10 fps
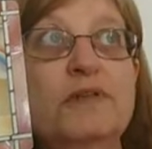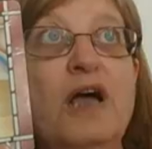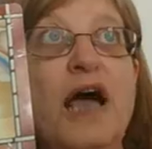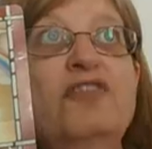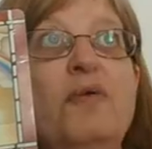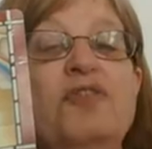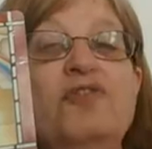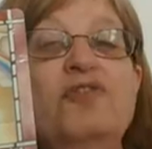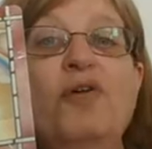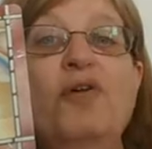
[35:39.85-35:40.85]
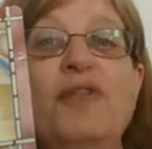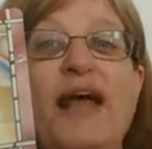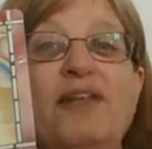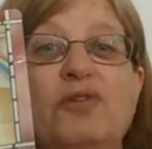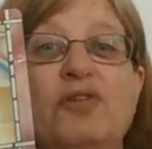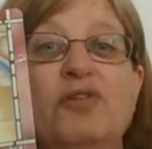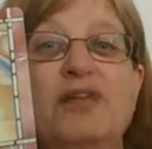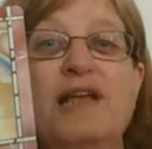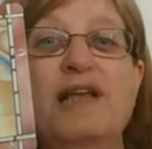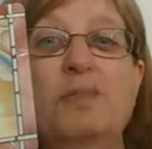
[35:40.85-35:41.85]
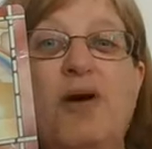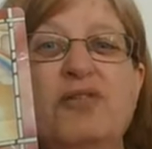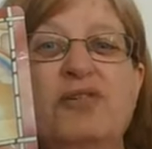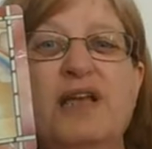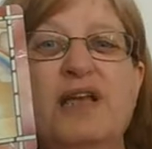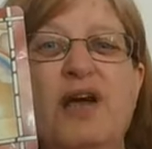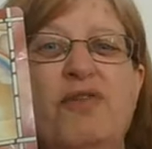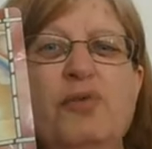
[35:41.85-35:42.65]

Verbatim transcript: and so it's and that sort of thing is passing